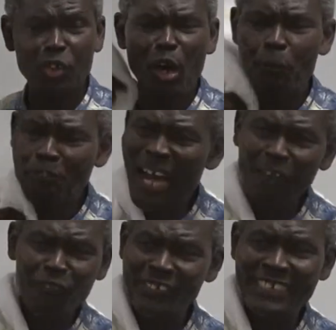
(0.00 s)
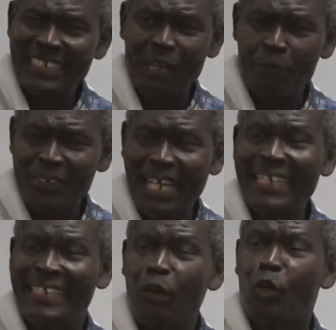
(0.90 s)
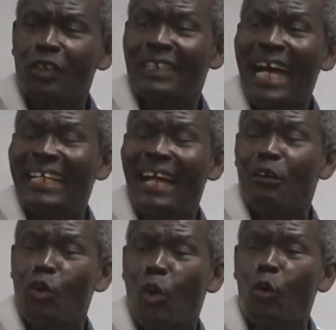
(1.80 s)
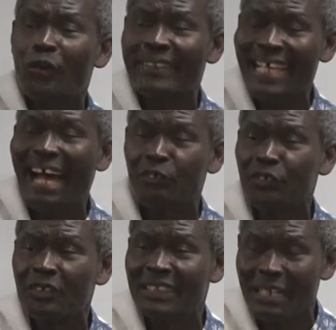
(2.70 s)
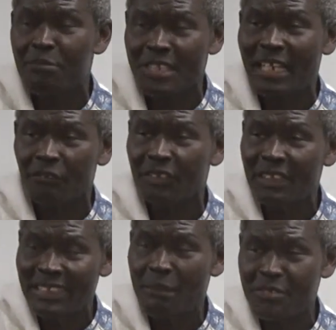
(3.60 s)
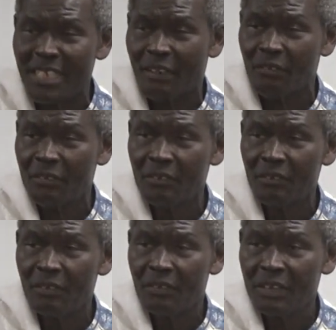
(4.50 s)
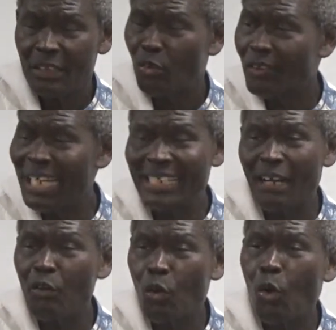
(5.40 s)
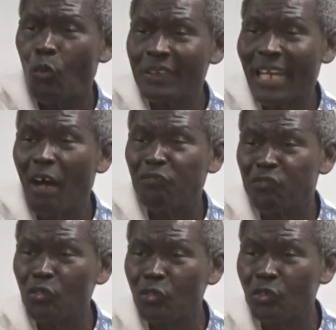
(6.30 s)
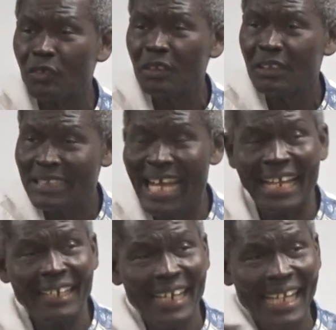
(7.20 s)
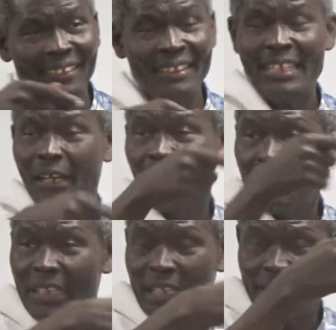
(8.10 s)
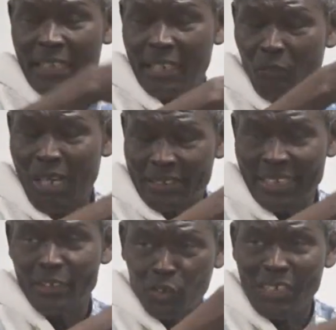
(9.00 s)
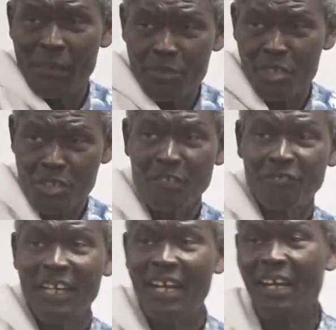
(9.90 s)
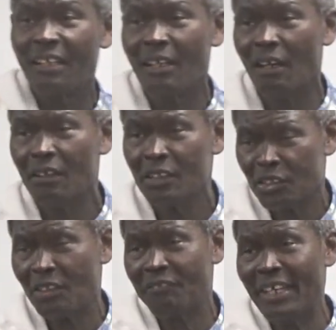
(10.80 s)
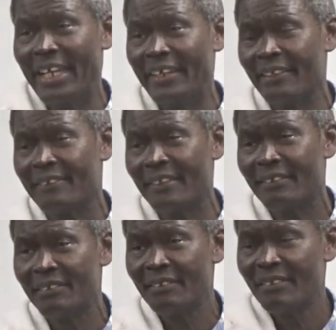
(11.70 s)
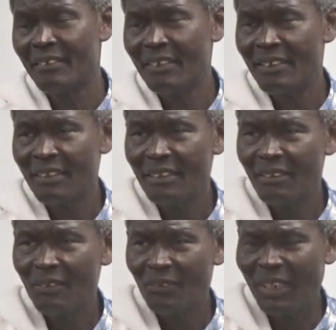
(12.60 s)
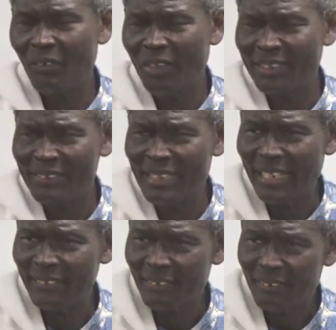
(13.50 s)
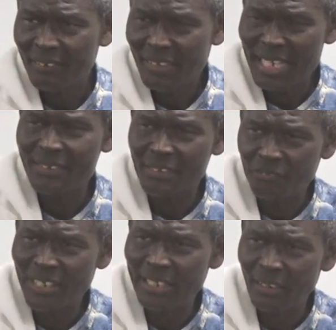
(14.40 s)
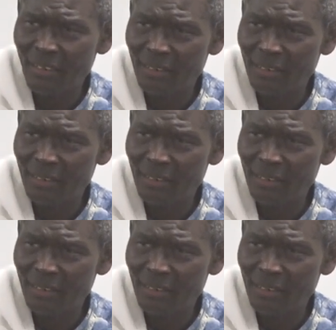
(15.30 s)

so powerful in their being that they would rather go without themselves. They would rather go without food than let the tramps suffer hunger, suffer anything. What is that? That's divine